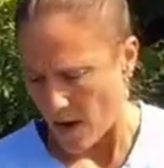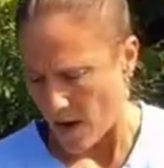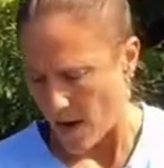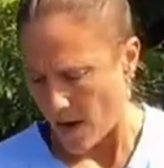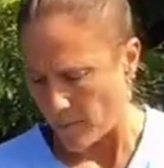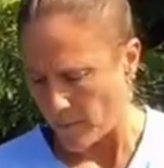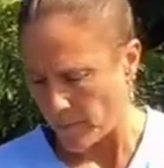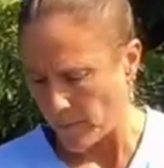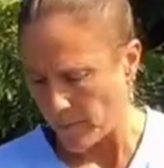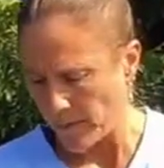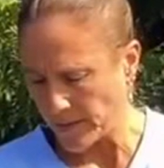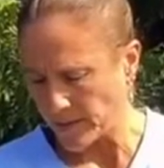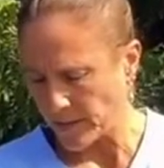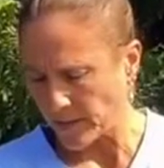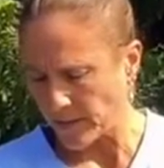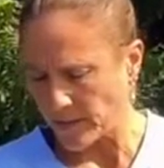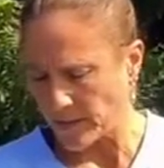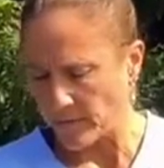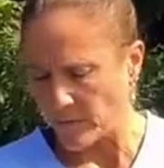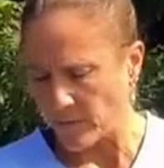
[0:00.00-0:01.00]
But
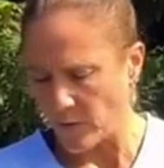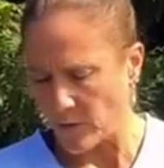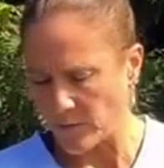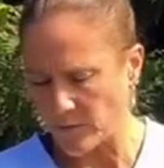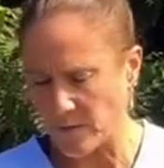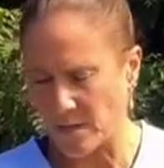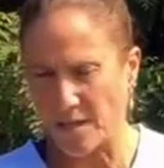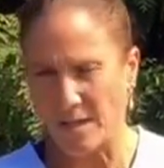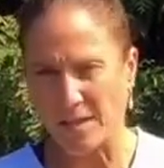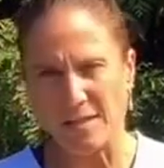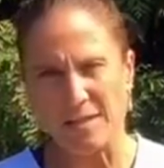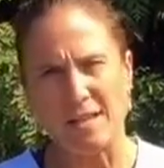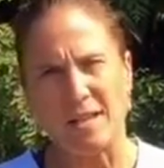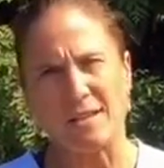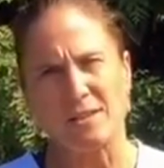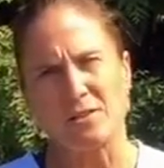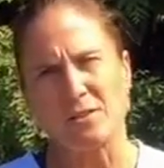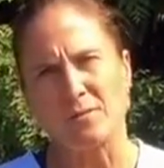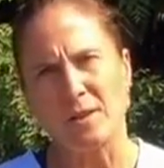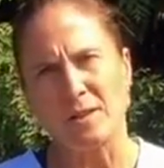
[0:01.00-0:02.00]
basically it involves the
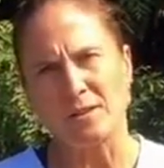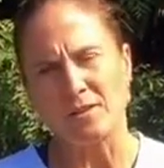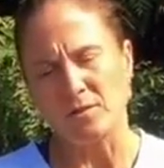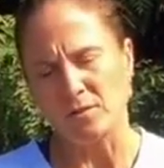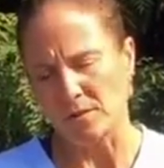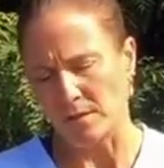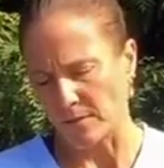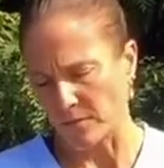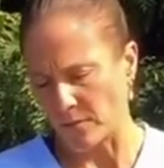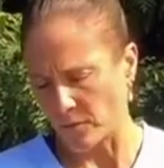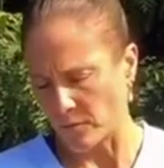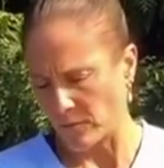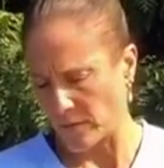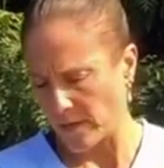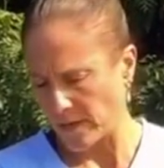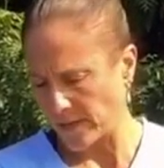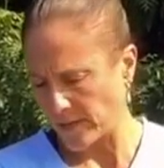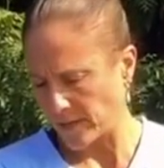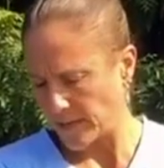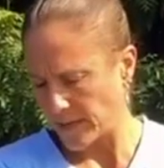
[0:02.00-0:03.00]
extensor muscles of the
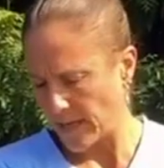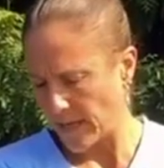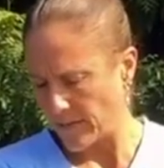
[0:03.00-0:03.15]
wrist,